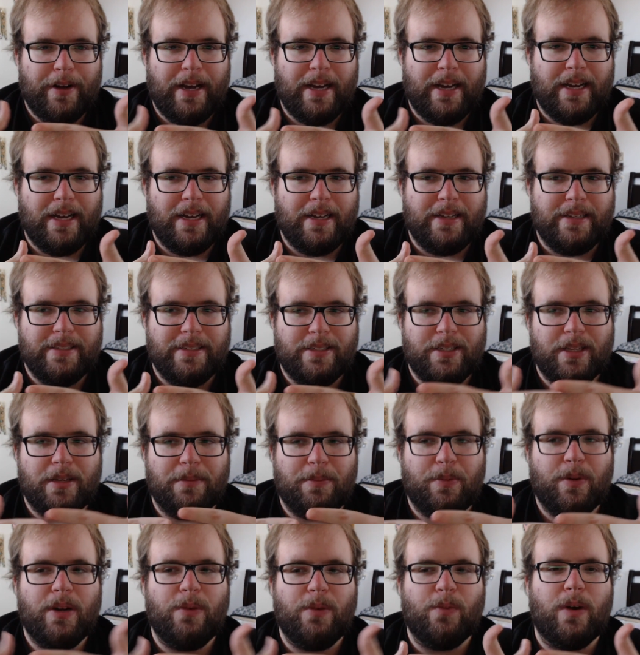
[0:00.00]
To the
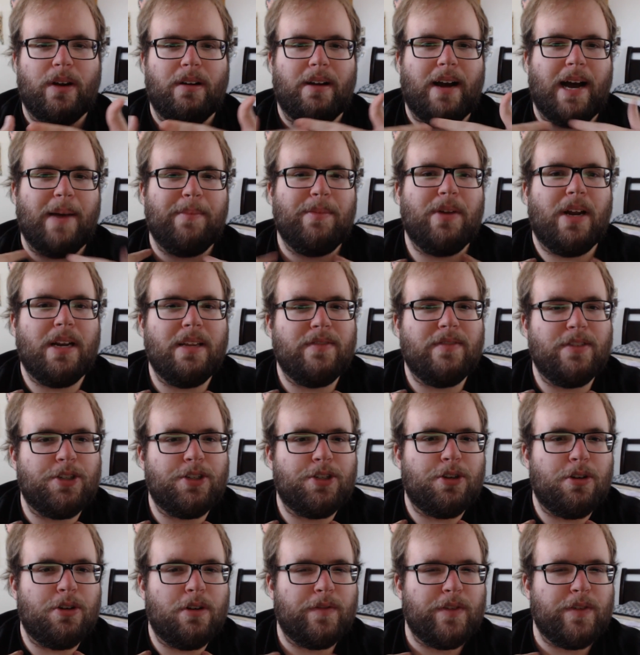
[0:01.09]
point where I'm not even
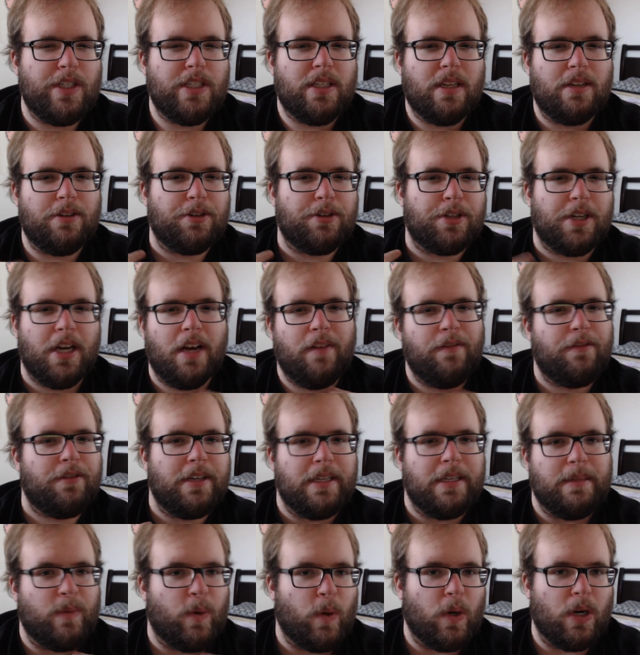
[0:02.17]
sure if she's undercover
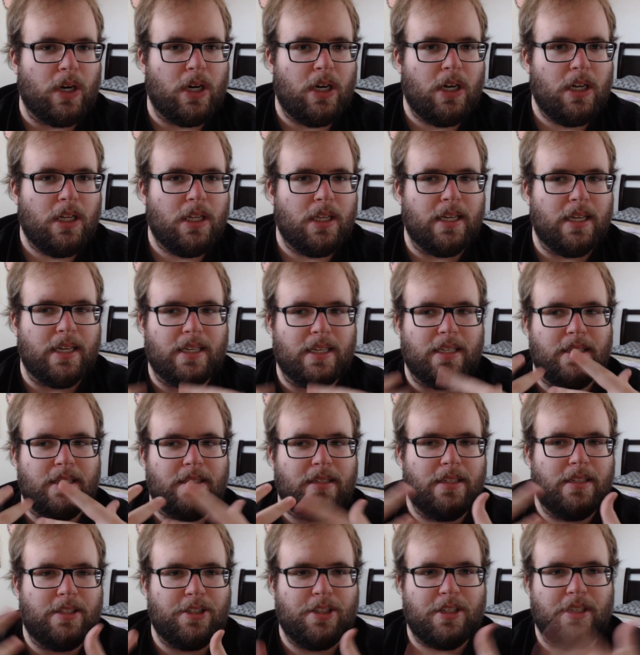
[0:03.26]
anymore. Like,
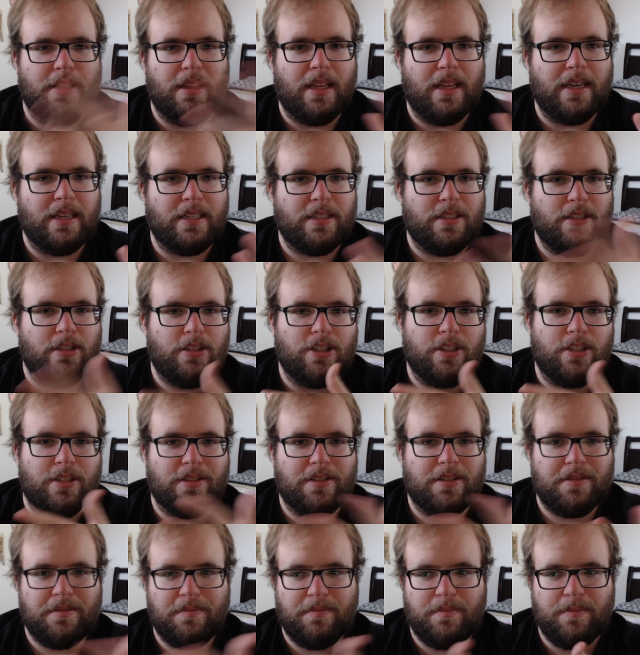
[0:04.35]
is she, like,
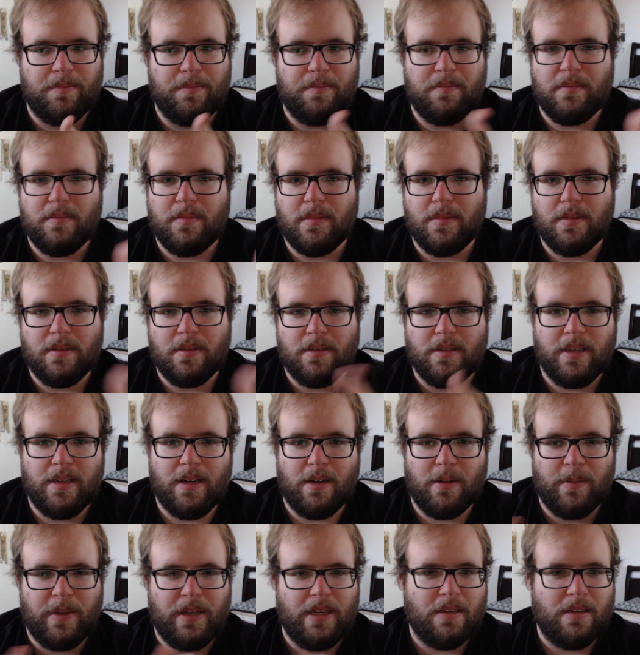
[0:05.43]
just, you
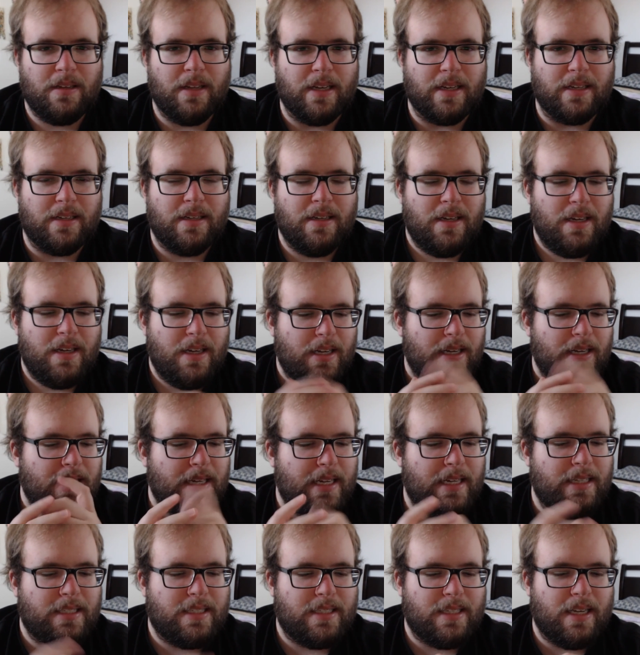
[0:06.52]
know what I mean? Like,
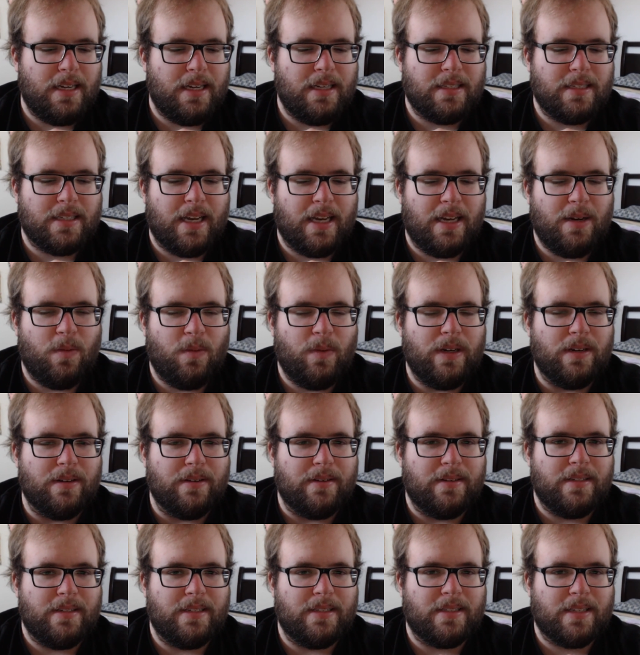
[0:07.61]
it's kind of
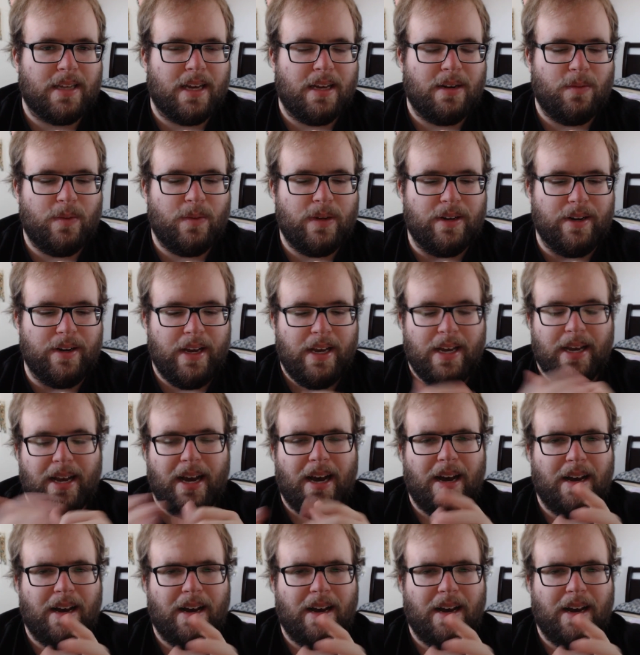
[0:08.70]
weird. It's kind of weird.